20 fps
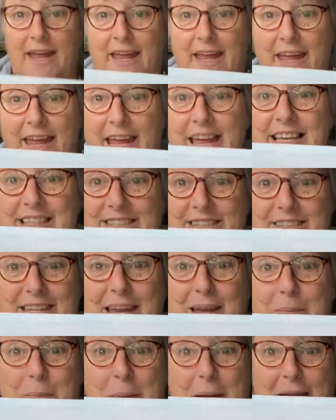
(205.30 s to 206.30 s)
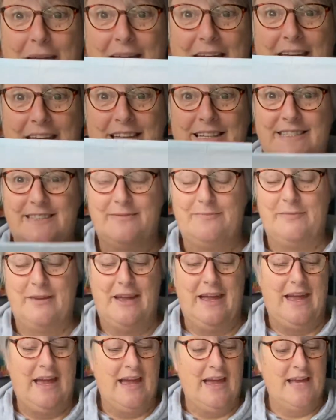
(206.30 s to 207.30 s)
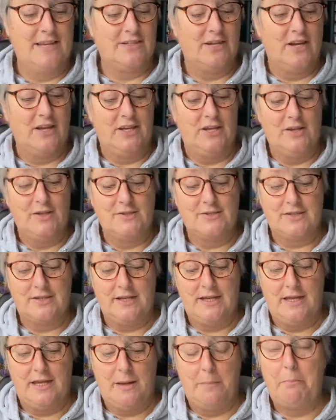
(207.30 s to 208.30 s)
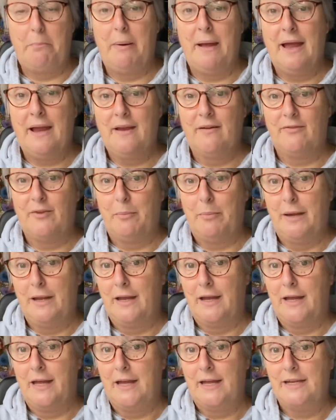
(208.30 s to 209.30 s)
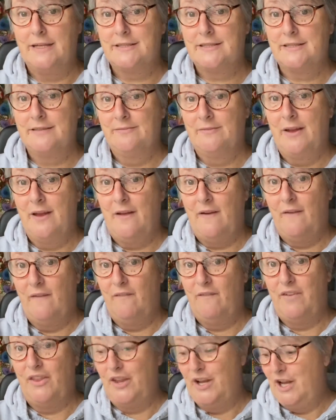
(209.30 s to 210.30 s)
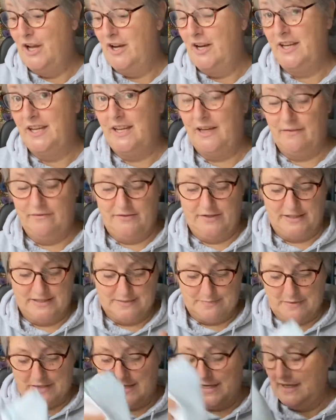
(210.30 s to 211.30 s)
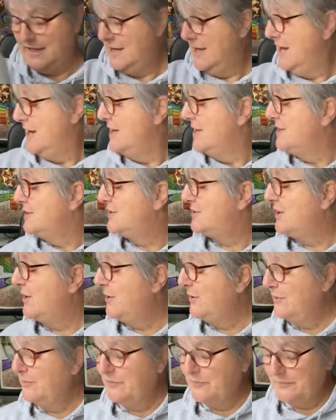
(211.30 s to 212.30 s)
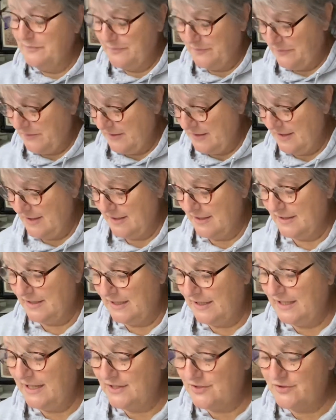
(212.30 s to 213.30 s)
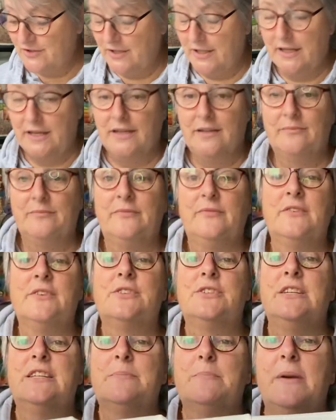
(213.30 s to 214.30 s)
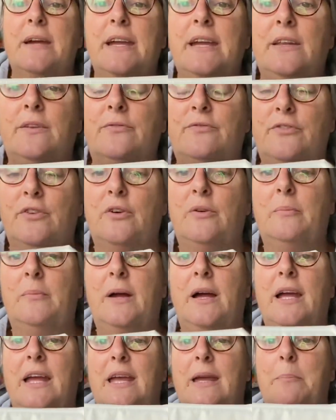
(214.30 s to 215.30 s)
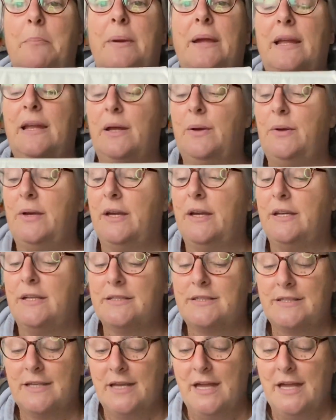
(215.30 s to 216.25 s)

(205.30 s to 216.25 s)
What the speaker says: here's the second pillowcase, and I used the back of the pillowcase for the lining for this bag. So literally she's made from a pillowcase.